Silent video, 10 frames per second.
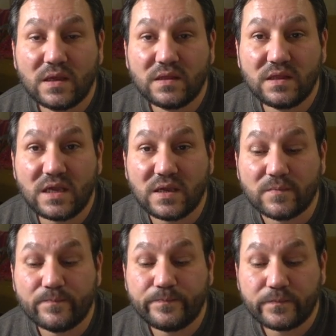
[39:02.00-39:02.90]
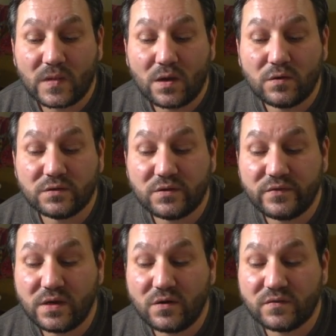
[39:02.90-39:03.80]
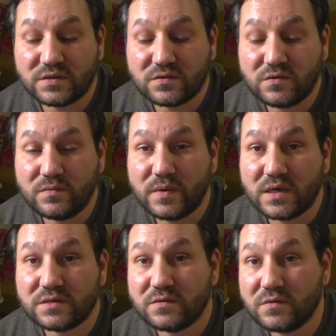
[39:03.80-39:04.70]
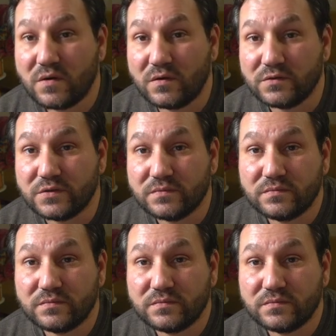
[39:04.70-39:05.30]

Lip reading: D. On the rear of a school bus or coach.